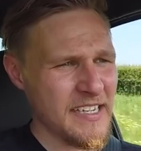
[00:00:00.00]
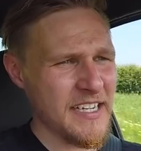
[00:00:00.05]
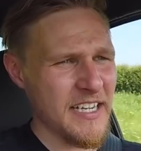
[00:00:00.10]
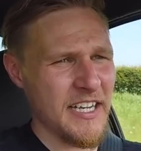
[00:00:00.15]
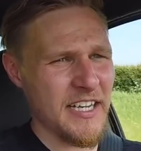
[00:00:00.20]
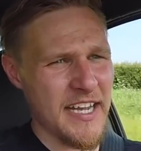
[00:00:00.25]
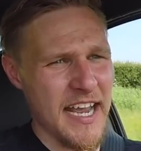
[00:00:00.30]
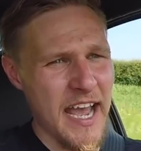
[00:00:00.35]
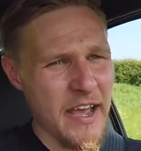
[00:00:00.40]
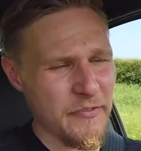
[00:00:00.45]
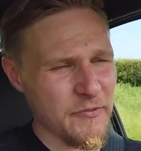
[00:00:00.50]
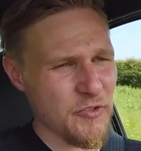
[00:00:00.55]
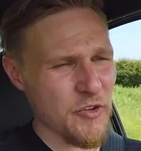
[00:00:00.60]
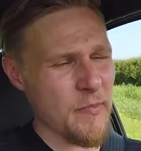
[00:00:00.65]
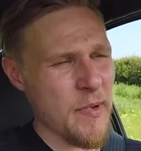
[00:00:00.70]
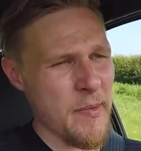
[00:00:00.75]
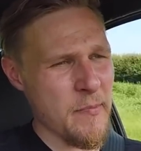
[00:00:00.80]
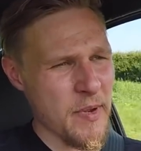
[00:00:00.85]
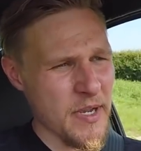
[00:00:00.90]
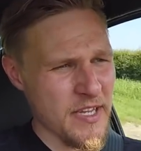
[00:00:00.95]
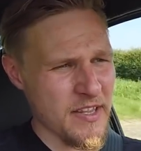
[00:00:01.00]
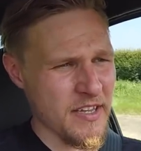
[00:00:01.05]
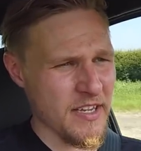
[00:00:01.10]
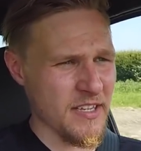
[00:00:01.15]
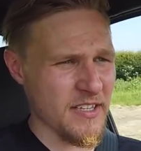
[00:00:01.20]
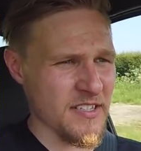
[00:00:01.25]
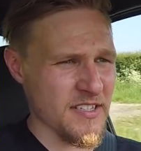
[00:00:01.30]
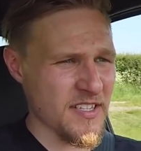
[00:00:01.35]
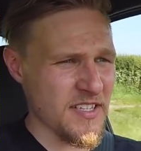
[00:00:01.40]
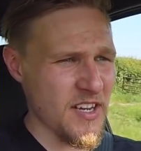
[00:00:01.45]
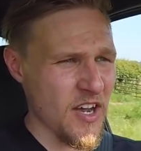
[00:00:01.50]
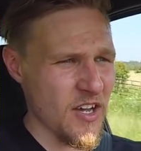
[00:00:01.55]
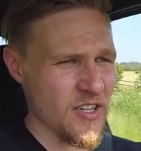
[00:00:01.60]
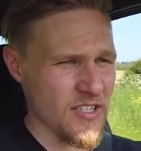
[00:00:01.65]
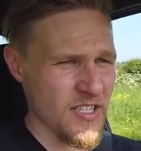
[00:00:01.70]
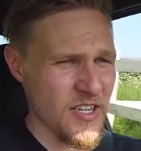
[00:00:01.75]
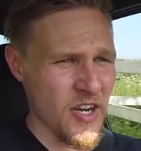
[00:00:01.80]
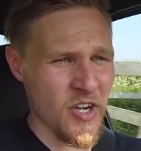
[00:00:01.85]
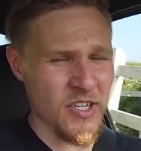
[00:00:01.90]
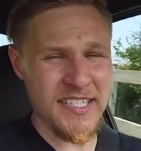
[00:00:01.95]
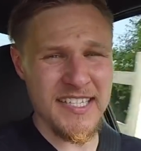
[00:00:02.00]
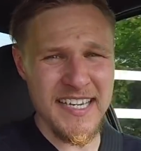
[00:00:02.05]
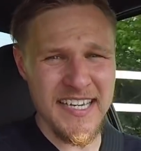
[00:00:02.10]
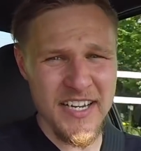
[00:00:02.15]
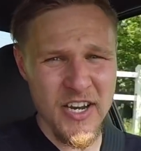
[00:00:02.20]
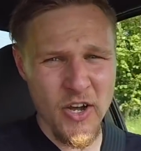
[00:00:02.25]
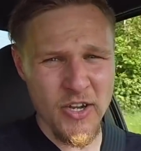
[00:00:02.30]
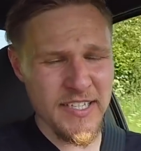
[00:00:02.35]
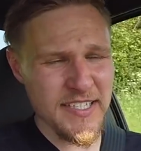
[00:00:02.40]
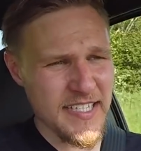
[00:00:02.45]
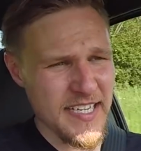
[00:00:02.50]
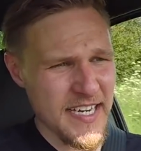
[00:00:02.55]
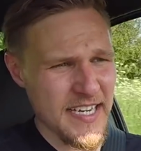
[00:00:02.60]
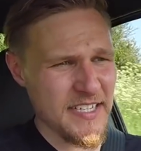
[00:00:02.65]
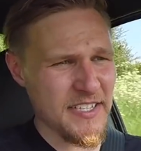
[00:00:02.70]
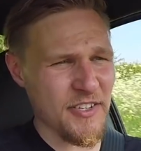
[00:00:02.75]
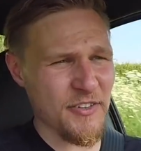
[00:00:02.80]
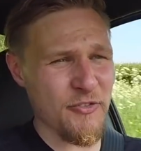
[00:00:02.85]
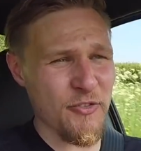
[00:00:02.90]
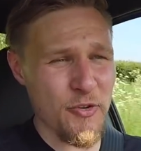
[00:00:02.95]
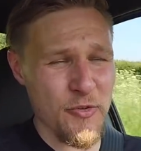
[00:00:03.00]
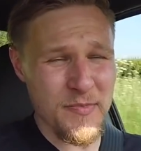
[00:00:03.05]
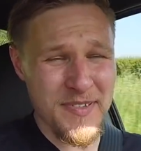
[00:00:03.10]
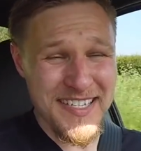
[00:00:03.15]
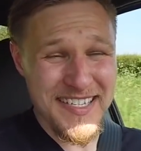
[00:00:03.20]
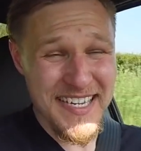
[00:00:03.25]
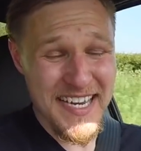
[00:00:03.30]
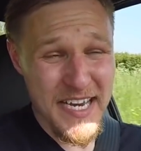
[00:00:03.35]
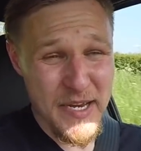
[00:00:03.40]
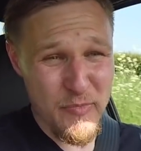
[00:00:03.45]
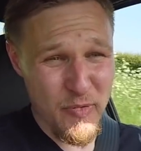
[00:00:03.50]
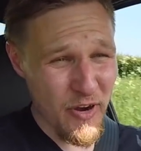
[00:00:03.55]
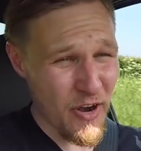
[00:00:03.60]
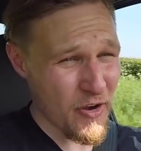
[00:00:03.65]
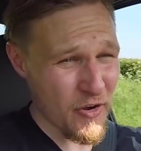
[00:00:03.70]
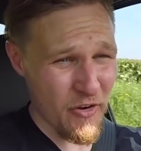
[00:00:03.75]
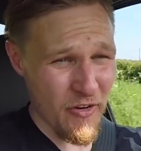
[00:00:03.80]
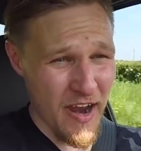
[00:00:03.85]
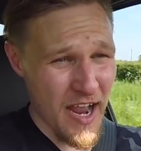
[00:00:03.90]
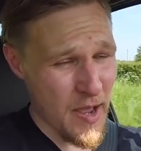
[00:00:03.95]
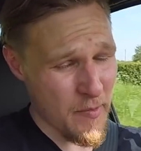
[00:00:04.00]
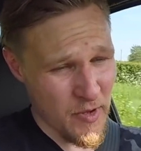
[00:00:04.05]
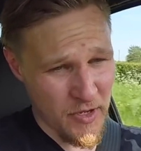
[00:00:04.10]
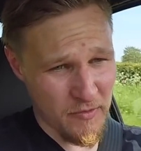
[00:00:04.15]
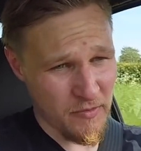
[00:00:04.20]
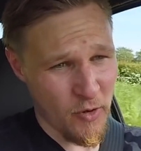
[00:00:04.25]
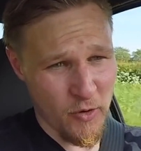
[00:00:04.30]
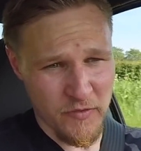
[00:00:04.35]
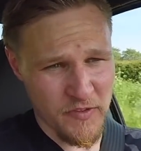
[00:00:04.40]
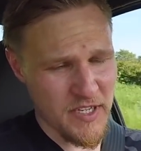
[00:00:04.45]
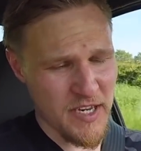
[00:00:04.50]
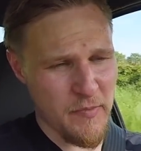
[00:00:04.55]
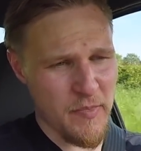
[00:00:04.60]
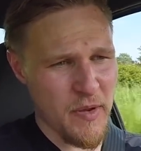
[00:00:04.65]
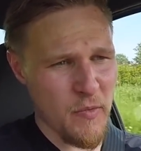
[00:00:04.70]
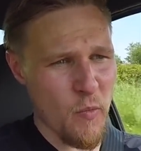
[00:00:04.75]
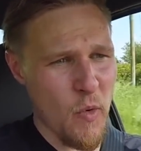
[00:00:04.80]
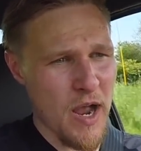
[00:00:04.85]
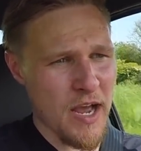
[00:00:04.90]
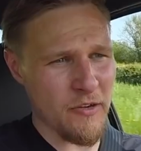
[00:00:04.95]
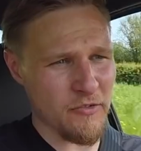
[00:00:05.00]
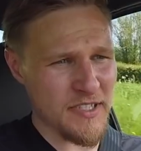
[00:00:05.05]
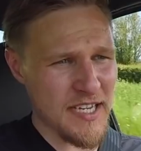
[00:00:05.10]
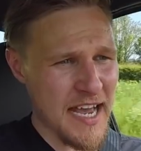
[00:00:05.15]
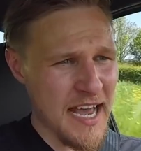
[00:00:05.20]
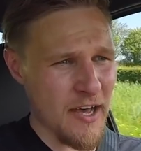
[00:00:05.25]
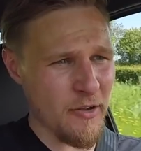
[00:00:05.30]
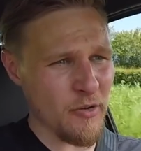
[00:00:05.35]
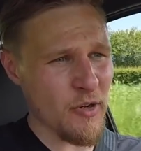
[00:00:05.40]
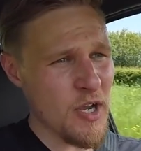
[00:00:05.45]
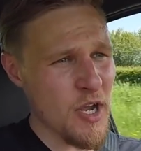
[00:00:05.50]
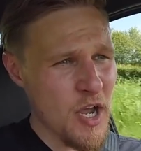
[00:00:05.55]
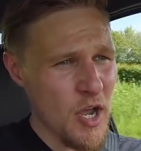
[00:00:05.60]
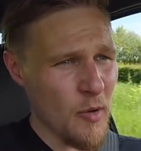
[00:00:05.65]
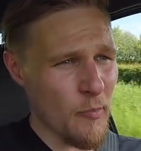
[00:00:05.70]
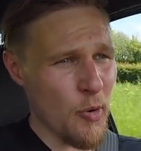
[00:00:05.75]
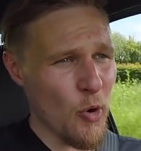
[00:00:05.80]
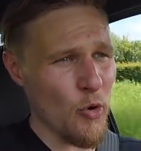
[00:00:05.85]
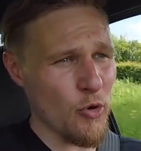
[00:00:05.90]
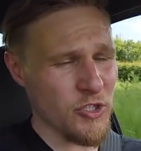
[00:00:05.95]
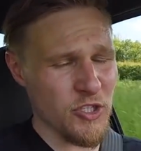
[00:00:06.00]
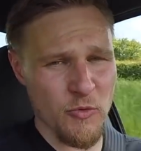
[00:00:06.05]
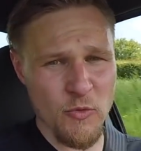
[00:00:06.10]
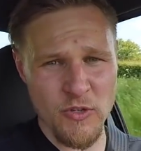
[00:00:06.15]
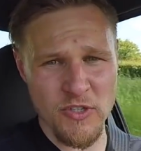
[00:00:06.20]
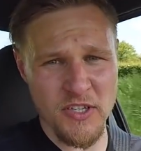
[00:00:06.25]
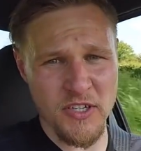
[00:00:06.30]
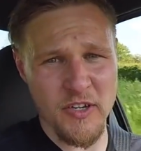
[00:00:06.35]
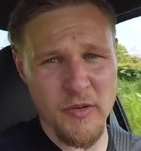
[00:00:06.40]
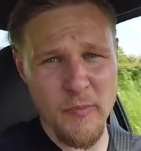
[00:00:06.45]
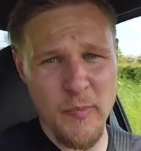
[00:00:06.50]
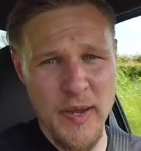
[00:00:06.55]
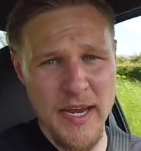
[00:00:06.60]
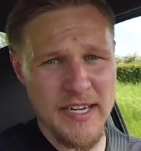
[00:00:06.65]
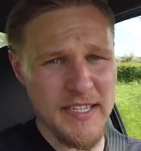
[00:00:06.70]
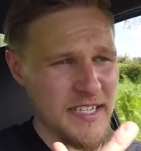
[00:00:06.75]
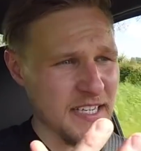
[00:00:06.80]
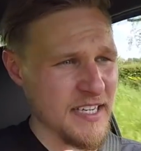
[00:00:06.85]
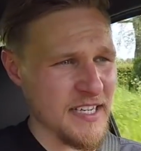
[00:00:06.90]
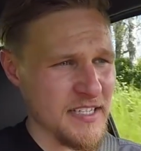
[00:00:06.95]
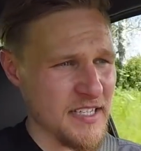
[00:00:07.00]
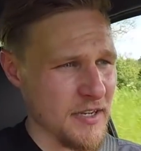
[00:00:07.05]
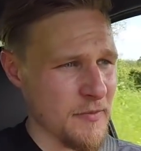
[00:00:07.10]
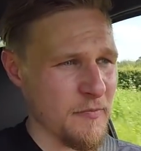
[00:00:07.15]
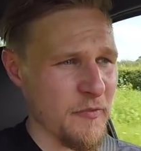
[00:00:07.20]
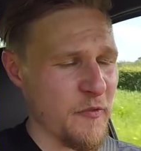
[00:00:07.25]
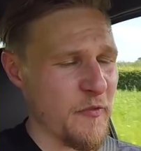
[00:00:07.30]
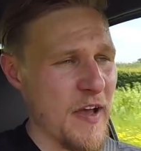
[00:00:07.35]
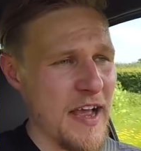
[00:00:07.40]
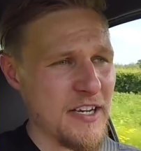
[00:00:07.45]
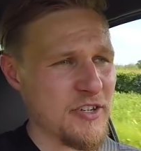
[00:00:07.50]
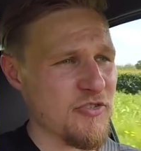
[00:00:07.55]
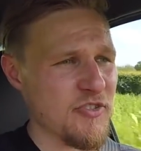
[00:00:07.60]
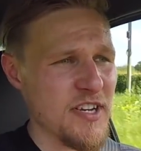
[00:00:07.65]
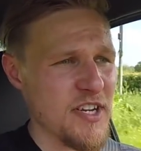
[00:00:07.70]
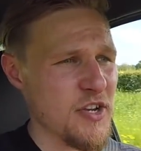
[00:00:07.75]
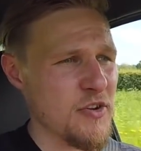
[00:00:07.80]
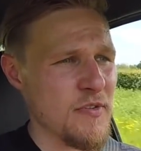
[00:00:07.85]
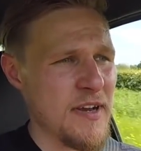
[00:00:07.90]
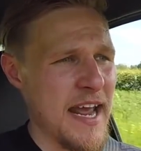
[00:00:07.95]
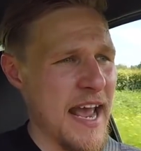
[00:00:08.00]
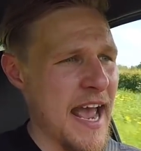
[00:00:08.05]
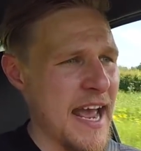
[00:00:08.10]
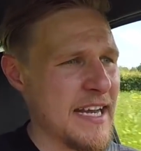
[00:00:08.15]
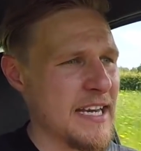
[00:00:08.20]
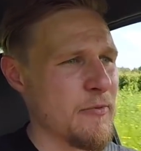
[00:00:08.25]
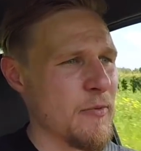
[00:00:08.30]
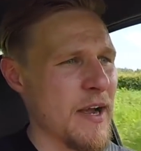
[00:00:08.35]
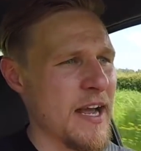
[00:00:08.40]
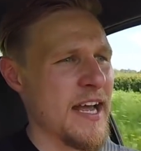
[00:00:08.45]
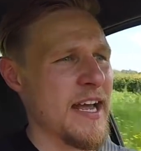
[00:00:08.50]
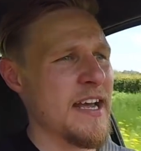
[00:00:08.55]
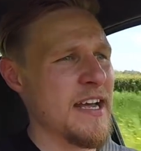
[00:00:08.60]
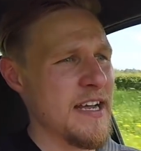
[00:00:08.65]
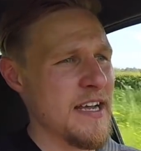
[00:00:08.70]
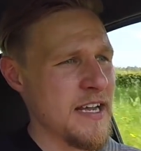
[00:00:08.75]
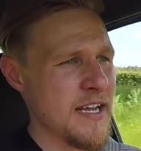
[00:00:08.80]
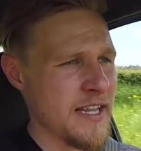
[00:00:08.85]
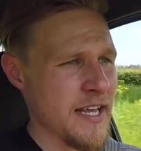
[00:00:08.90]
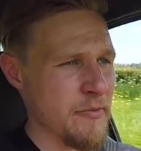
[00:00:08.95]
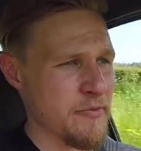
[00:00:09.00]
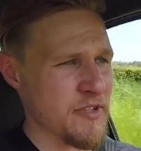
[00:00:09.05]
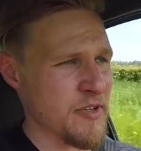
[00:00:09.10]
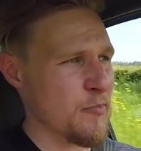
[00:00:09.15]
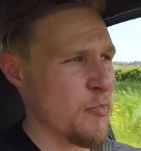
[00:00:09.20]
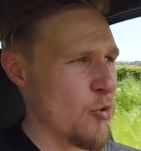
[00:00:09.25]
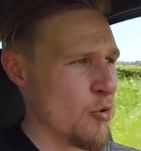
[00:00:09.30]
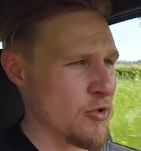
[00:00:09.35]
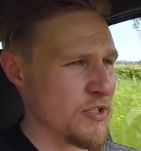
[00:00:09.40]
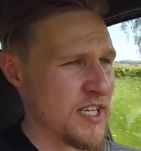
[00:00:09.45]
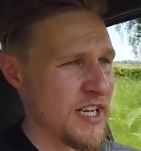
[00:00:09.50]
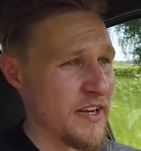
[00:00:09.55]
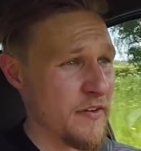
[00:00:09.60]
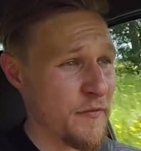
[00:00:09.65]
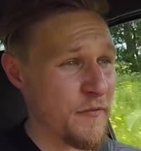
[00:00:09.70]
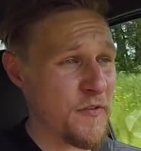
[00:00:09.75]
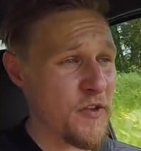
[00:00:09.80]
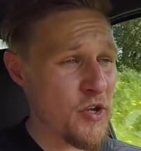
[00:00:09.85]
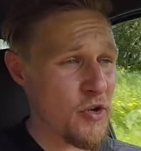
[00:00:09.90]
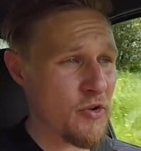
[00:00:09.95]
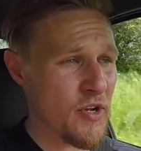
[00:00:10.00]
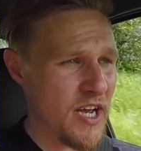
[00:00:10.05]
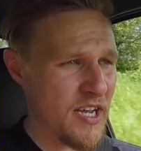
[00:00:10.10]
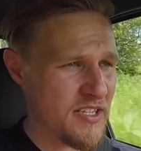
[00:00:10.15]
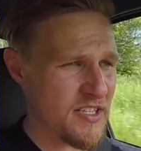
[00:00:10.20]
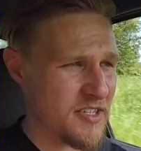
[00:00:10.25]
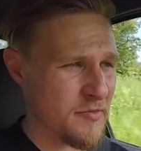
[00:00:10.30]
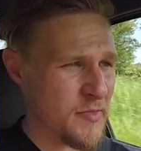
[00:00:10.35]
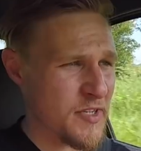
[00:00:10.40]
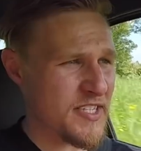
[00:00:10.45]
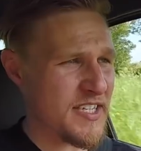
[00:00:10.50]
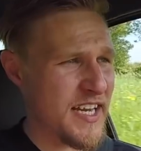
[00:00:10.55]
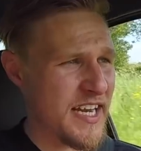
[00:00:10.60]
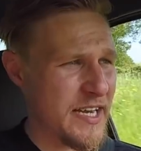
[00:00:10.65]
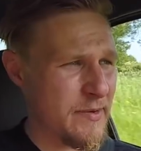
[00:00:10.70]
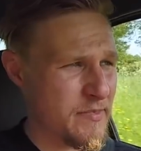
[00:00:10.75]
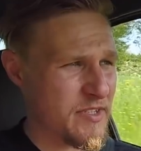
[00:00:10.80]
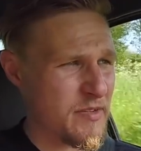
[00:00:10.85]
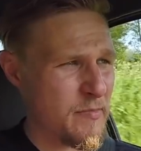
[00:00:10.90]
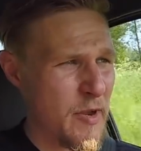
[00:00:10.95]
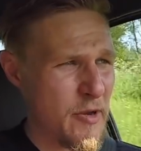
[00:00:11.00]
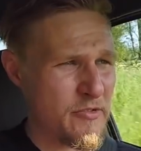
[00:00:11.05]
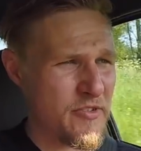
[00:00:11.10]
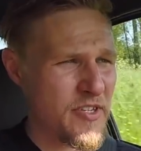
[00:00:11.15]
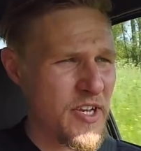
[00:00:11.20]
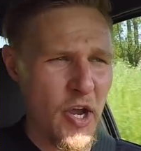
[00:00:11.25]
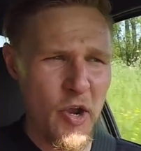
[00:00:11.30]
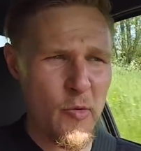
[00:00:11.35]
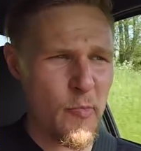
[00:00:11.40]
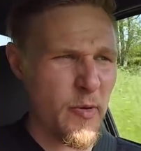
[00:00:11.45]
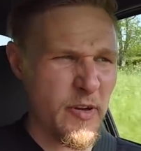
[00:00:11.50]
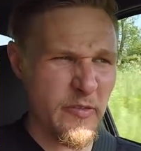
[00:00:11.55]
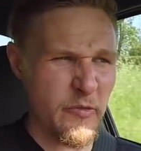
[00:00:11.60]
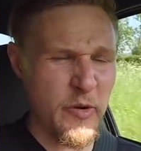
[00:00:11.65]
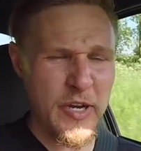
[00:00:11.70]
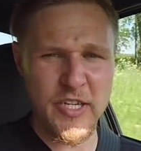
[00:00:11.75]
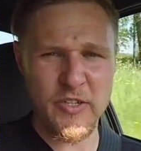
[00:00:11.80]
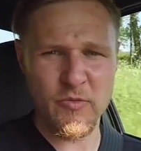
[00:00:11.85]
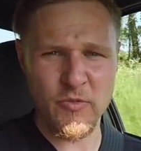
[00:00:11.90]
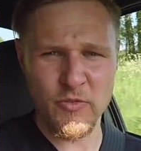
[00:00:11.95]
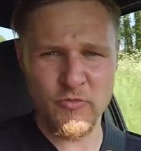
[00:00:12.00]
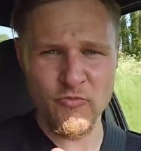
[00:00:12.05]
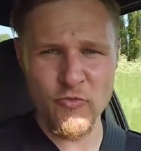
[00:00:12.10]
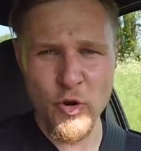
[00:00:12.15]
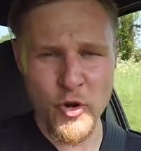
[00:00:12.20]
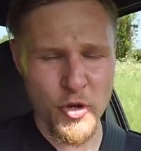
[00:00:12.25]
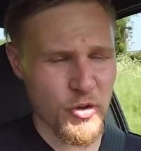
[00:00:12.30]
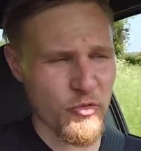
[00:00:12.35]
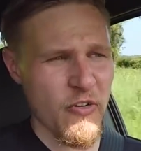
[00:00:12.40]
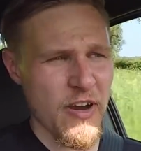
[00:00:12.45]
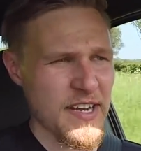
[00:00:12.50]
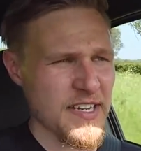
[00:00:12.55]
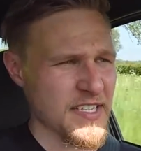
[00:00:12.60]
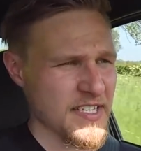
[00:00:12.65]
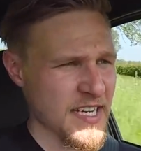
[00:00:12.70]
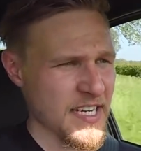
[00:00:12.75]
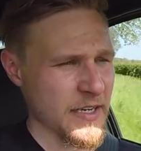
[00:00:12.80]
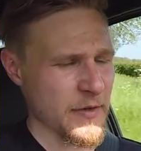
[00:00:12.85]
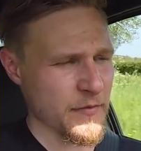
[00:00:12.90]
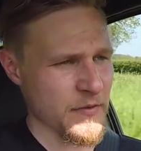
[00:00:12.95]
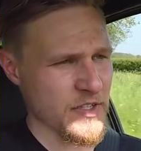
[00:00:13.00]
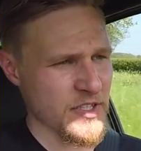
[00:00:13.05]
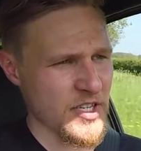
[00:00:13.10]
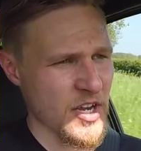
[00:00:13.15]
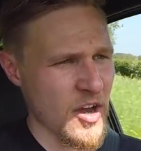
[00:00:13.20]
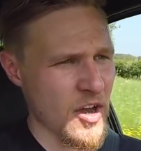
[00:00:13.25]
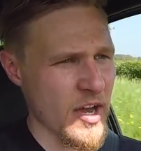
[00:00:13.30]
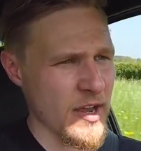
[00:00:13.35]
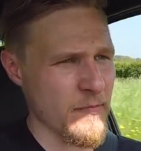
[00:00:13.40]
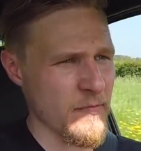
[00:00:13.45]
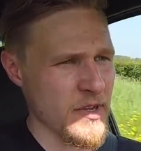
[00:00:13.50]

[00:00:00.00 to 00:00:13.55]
You have to remember that at the start of the 1990s, the Group C program had obviously been wound down. Porsche wasn't competing as a factory unit anywhere. They were supporting a few customer teams, the most notable of which was Rook Racing of the time.